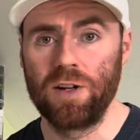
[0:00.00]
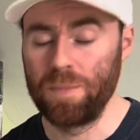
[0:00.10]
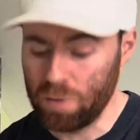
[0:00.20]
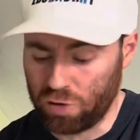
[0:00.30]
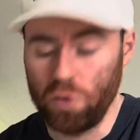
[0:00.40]
I'm
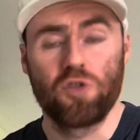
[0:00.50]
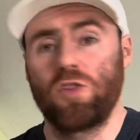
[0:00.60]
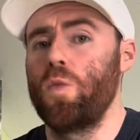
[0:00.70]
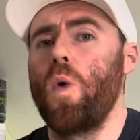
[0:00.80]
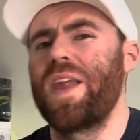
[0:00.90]
not too
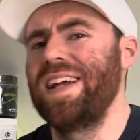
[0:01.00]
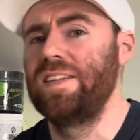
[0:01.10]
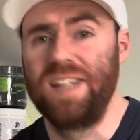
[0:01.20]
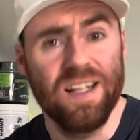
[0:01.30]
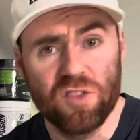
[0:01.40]
sure why they
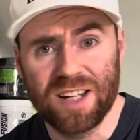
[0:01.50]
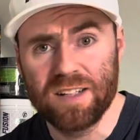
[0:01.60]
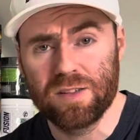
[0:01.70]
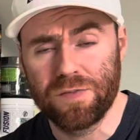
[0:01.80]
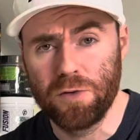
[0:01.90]
did
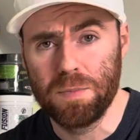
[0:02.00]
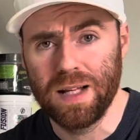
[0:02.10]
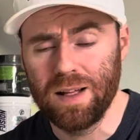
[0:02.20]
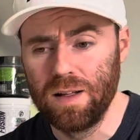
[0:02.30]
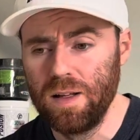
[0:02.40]
change the
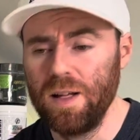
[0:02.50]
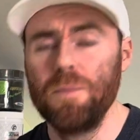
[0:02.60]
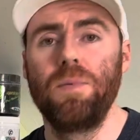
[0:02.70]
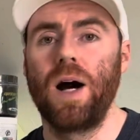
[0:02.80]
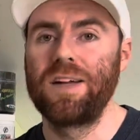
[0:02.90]
formula, but I